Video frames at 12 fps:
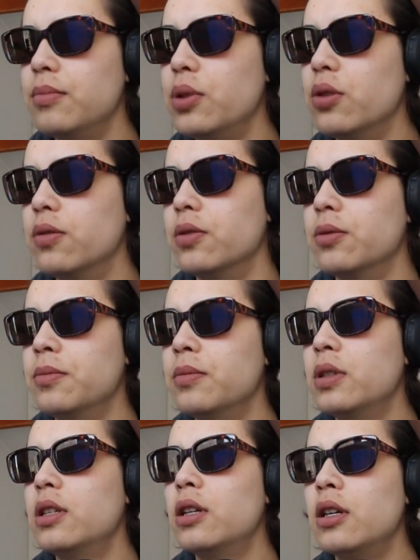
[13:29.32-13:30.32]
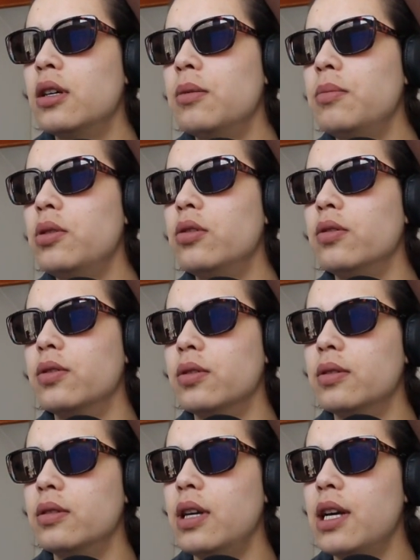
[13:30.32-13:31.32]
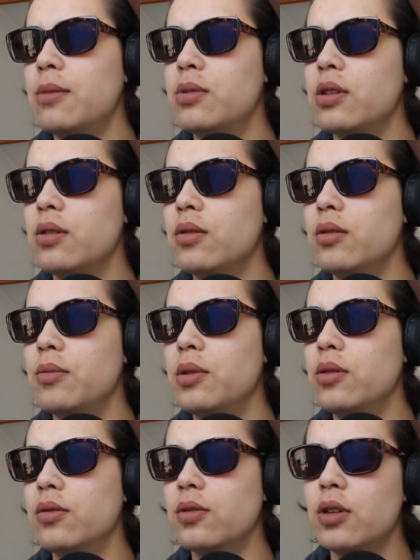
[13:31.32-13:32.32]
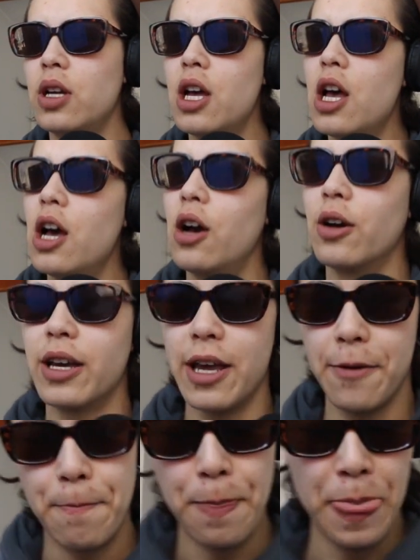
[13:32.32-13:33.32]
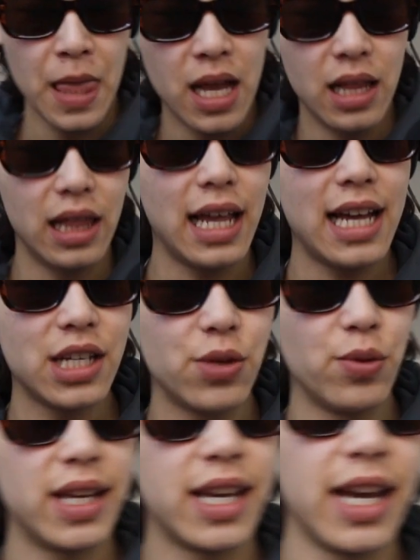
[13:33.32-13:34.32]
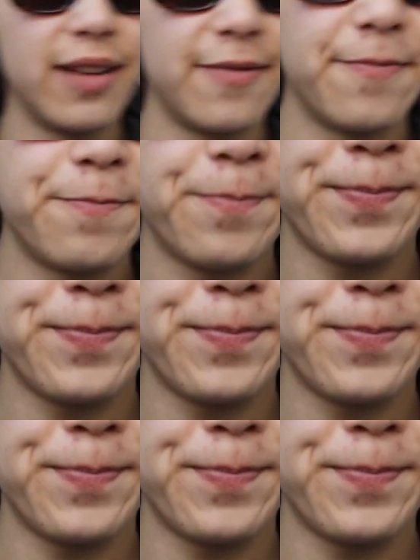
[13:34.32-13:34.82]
Beautiful. Beautiful. Absolutely beautiful. Okay. Last weekend,